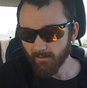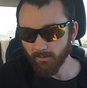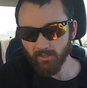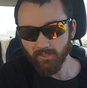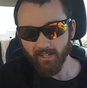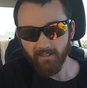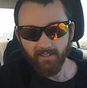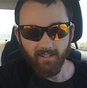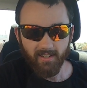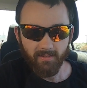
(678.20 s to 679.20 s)
who is this guy?
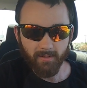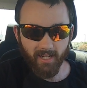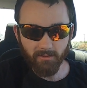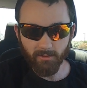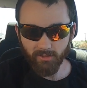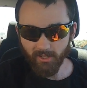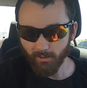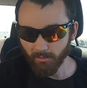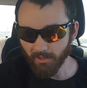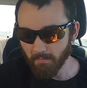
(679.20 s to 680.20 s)
But I knew it was
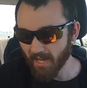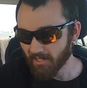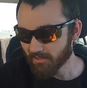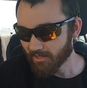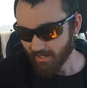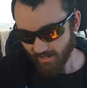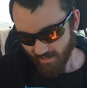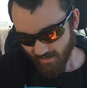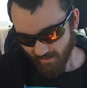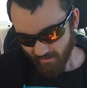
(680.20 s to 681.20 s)
Ethan with a mask.
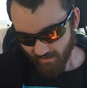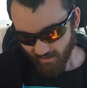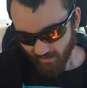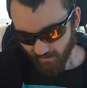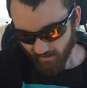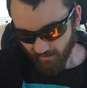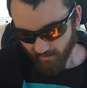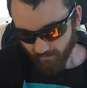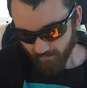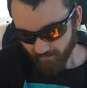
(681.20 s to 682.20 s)
And
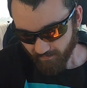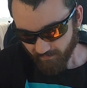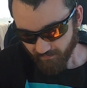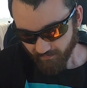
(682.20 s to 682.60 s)
um,